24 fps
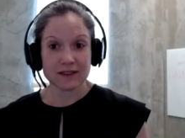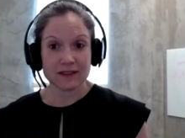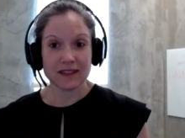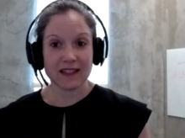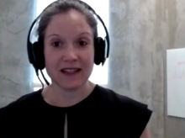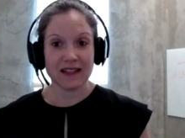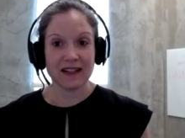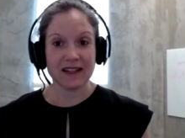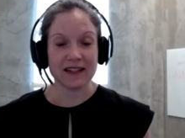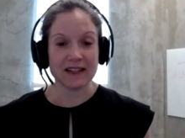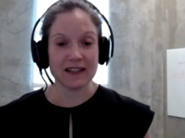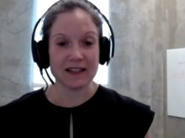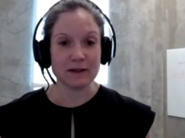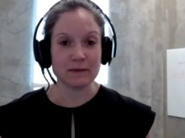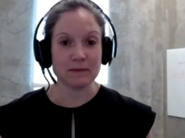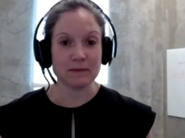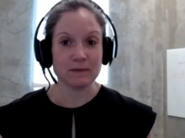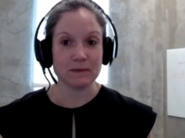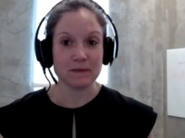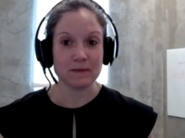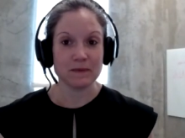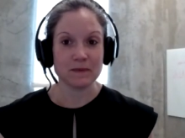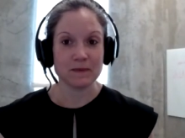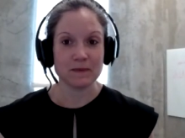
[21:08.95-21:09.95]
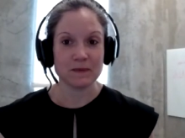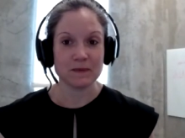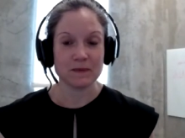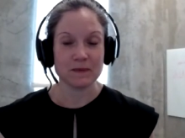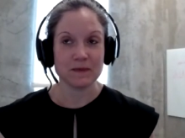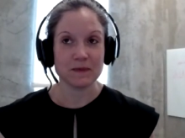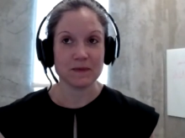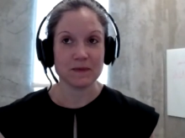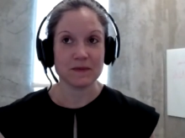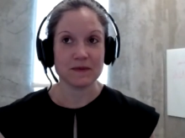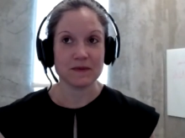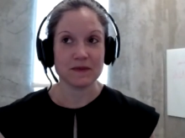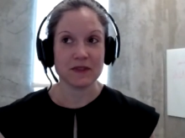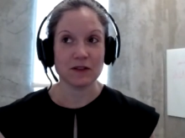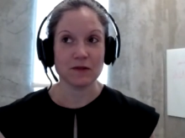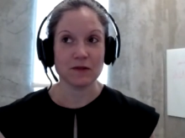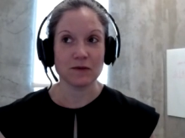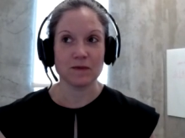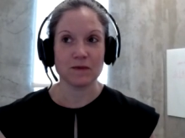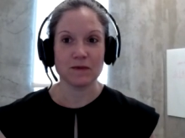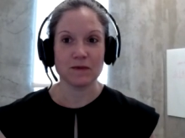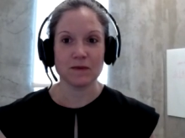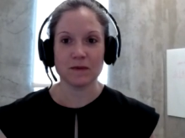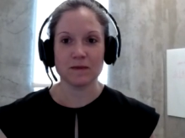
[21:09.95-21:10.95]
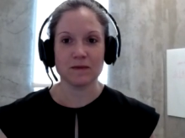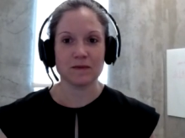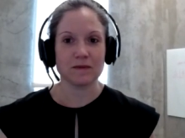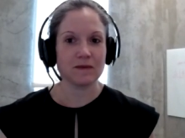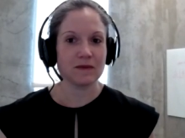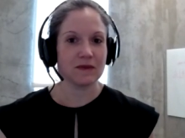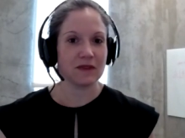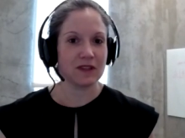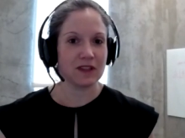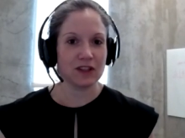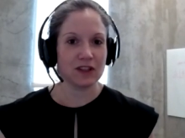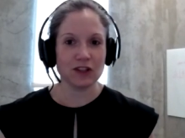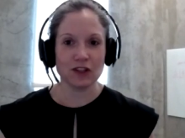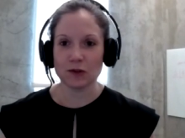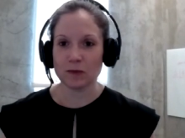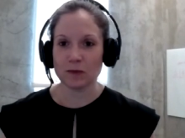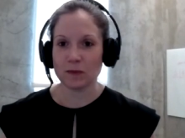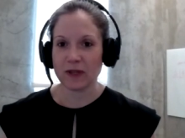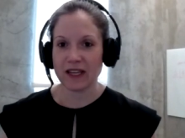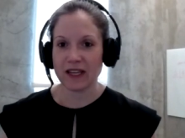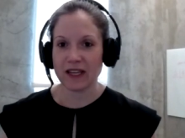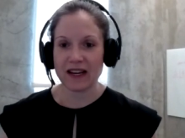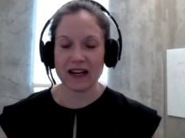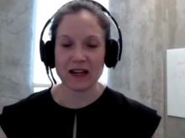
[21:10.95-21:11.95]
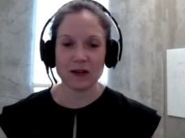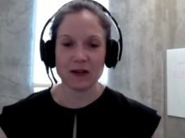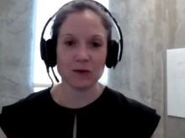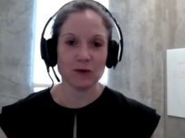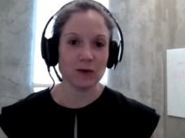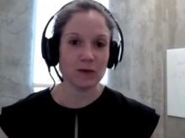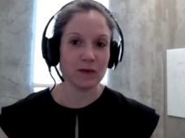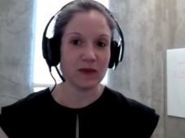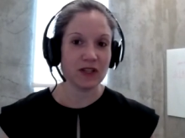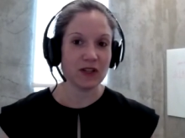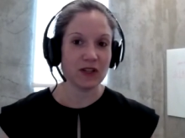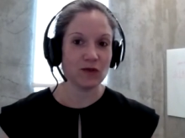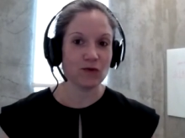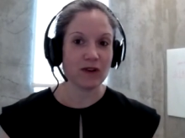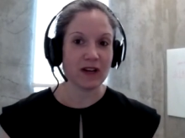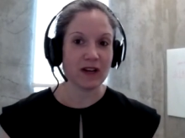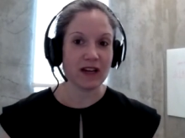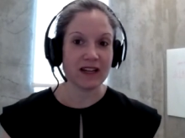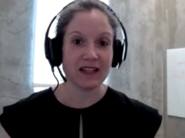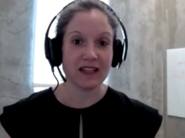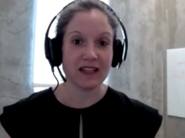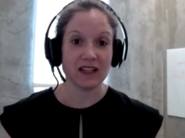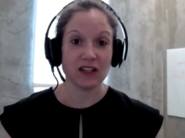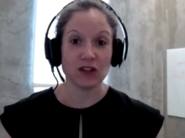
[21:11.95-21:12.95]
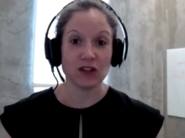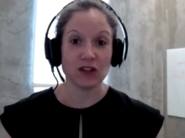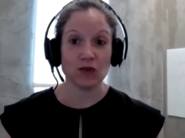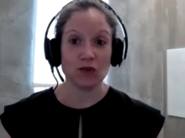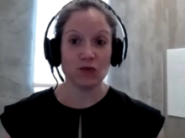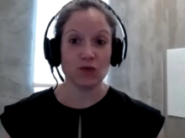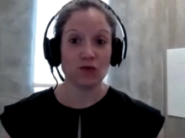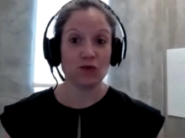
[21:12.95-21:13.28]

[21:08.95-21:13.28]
Uh, you know, your PI will be writing you